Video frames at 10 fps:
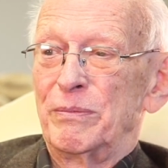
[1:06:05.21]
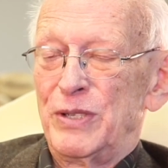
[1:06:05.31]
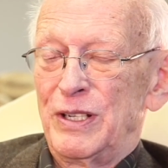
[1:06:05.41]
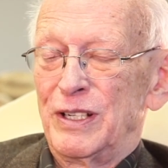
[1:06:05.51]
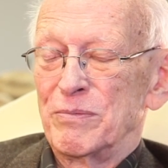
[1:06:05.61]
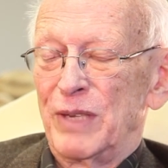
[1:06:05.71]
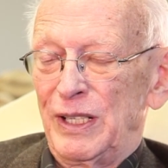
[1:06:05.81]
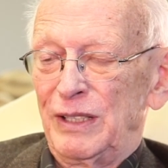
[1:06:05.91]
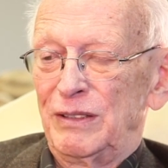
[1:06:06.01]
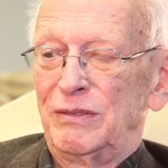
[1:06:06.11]
being
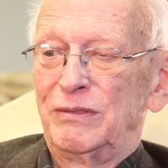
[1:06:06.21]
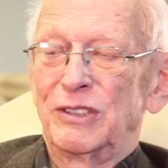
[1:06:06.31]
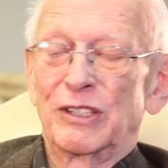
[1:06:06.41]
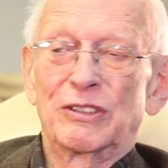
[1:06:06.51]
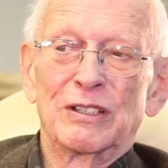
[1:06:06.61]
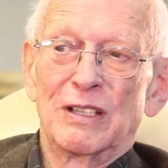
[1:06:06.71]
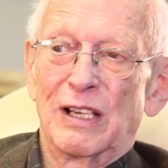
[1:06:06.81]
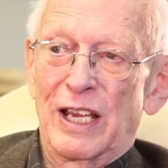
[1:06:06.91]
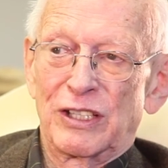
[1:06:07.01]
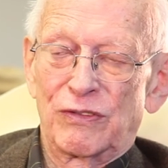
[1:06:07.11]
made just in the
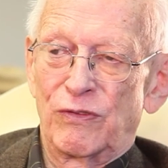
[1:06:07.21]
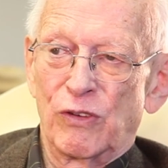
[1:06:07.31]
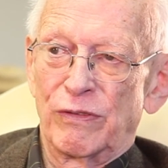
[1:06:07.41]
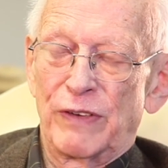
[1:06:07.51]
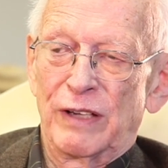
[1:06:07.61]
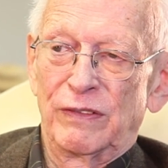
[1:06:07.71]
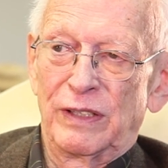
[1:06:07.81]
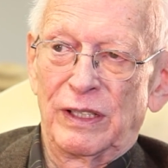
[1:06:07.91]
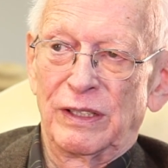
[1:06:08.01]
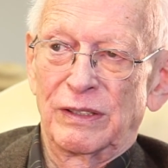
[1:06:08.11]
last four or five
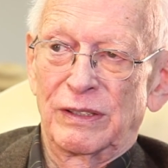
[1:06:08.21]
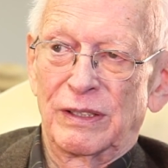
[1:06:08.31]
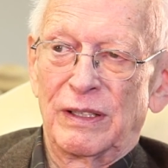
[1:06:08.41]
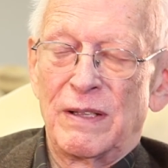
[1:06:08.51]
days